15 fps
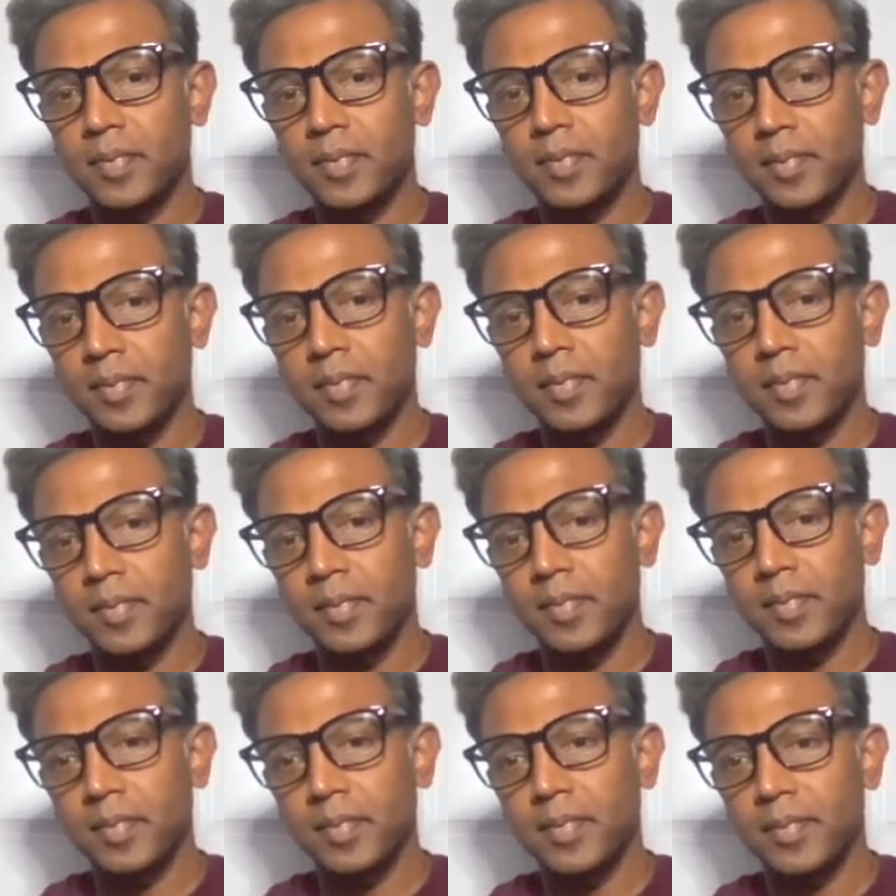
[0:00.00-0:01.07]

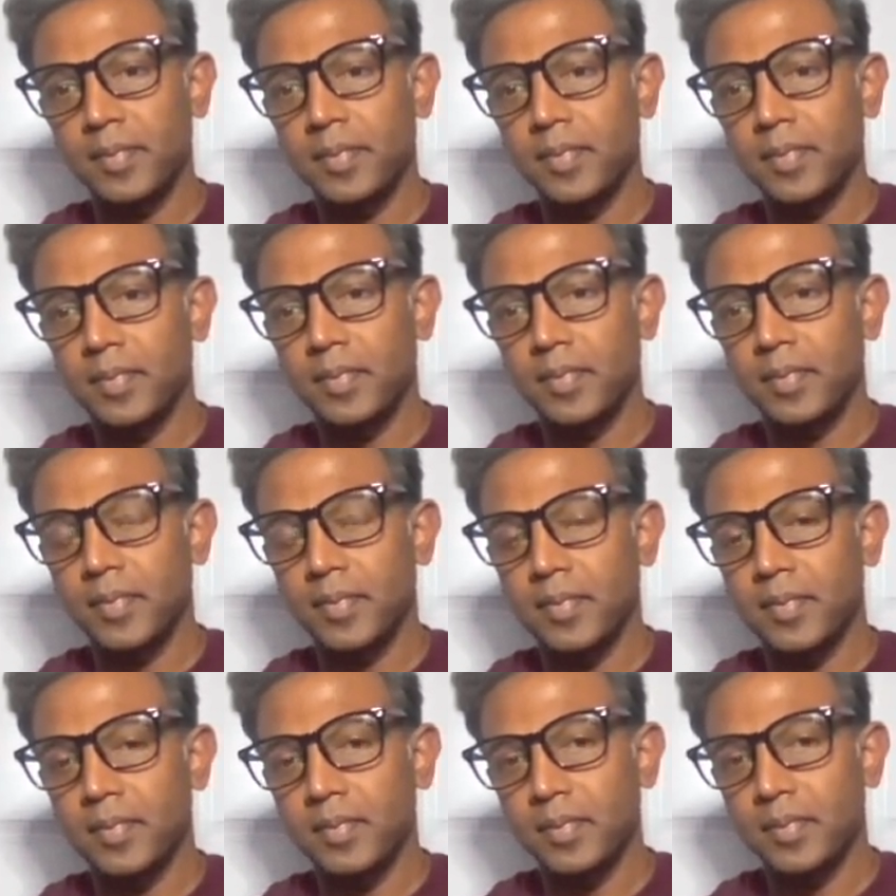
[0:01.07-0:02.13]

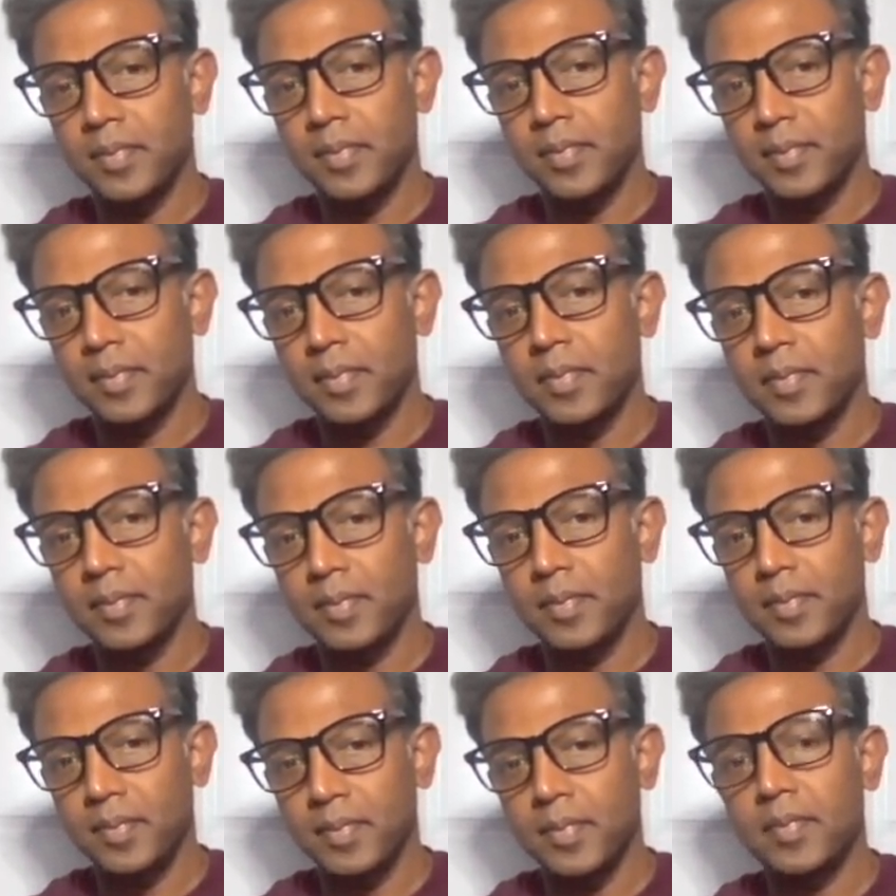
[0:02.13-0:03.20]

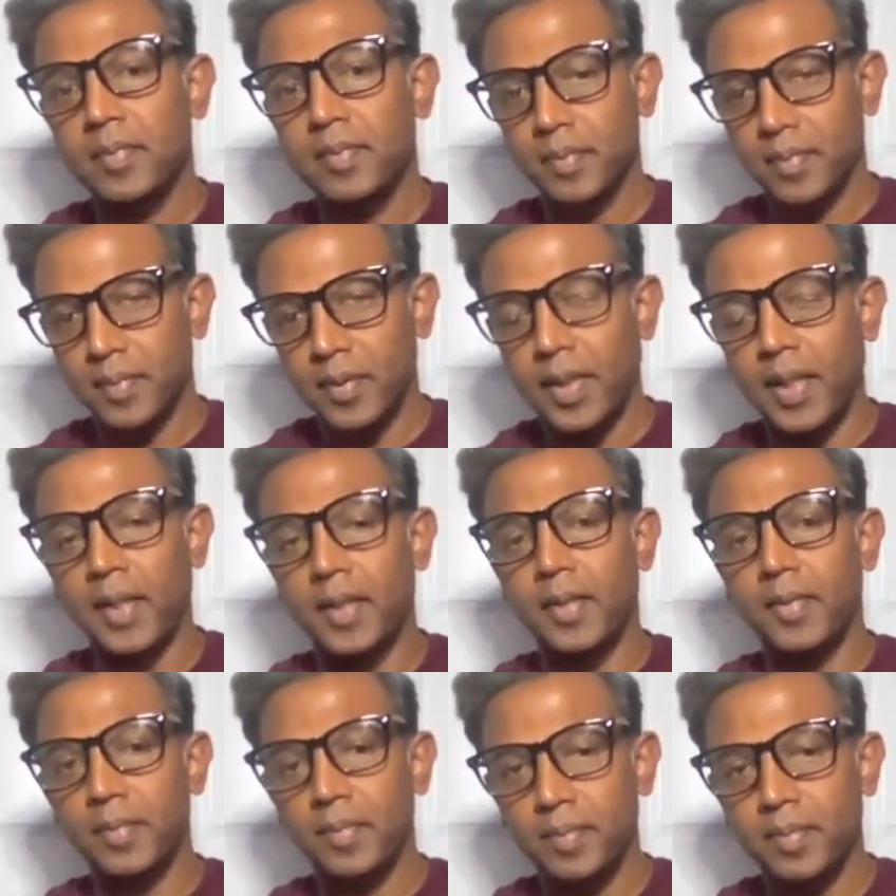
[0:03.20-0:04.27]

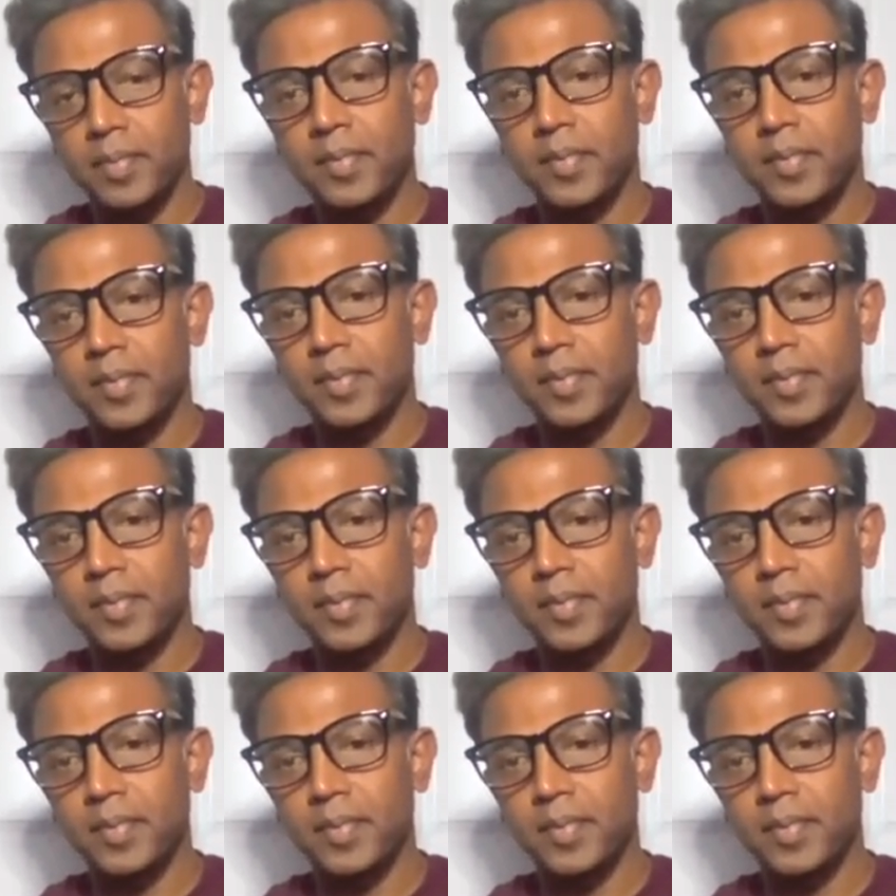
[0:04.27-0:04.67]
(not speaking)